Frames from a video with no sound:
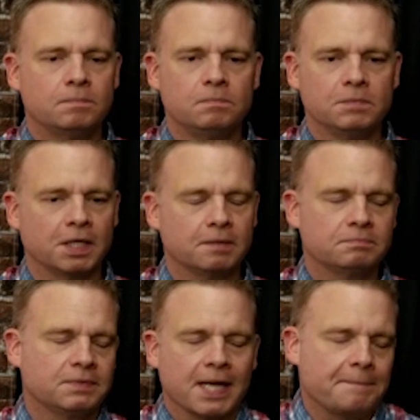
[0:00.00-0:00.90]
You know,
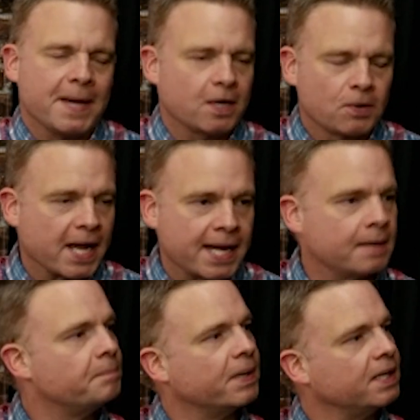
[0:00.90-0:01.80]
got paid okay,
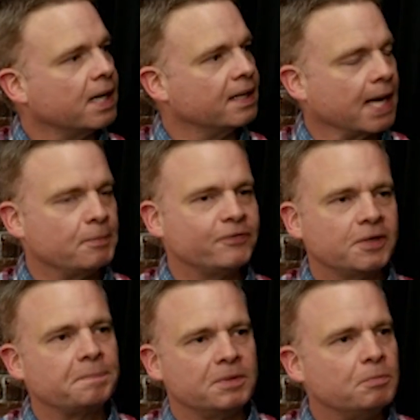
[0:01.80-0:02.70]
but I moved
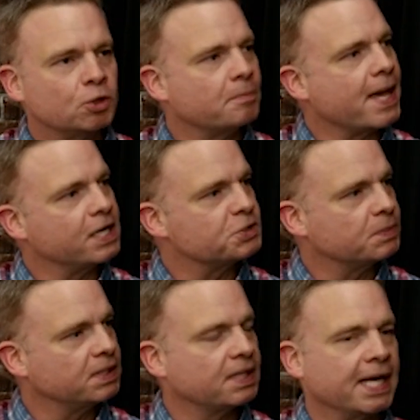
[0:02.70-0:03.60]
up into middle
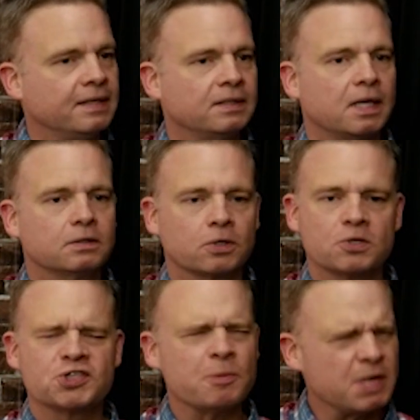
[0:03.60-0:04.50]
management and
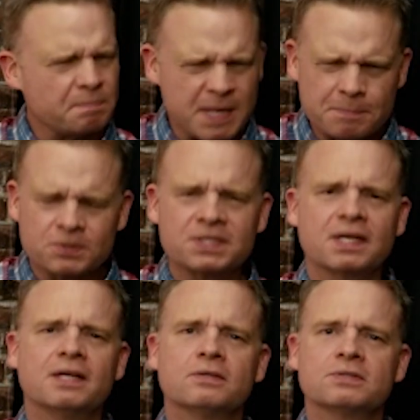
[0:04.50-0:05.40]
learned so many people
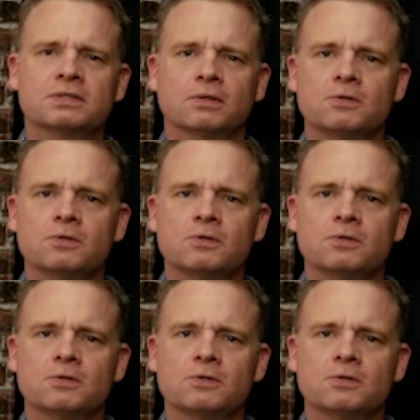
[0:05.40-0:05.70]
skills, learned